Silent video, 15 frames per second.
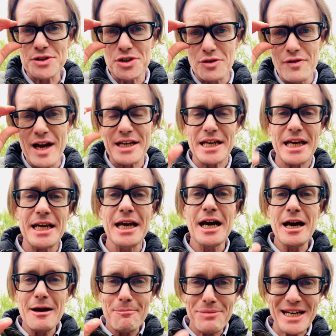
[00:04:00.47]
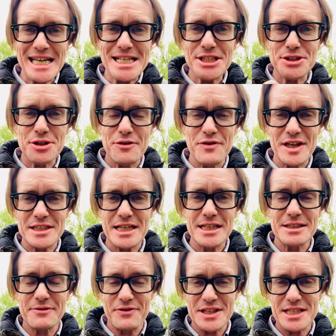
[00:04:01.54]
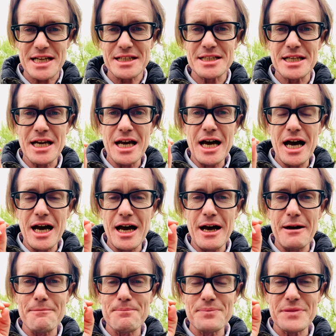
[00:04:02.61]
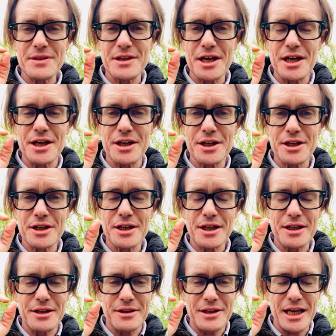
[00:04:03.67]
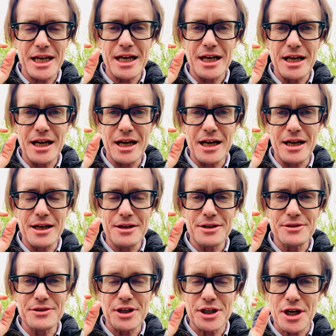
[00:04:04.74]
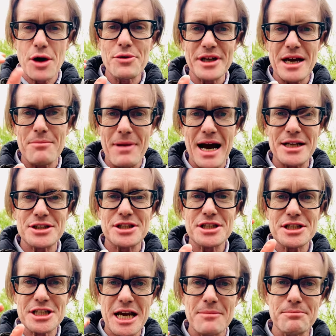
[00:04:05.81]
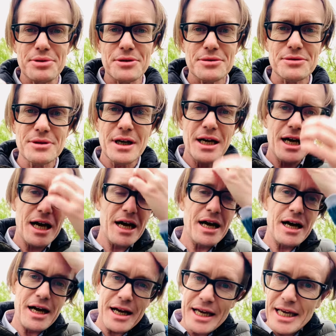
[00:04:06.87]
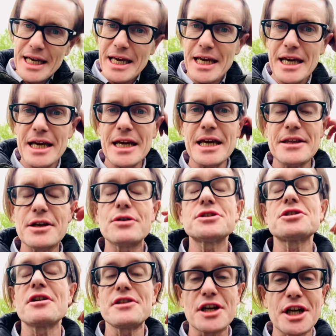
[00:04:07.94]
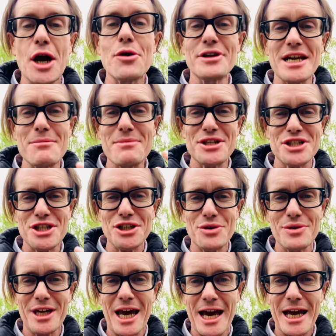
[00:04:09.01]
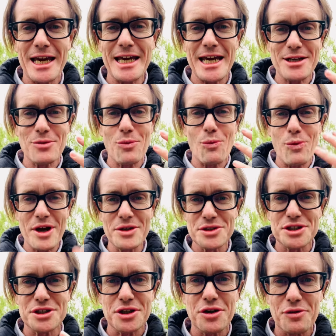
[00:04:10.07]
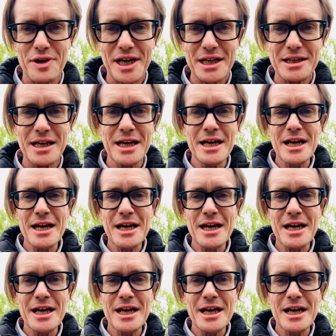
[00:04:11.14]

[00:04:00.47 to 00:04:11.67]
already, please do visit the Gaudiya Mat Temple, the Gaudiya Mission UK in Willesden Green.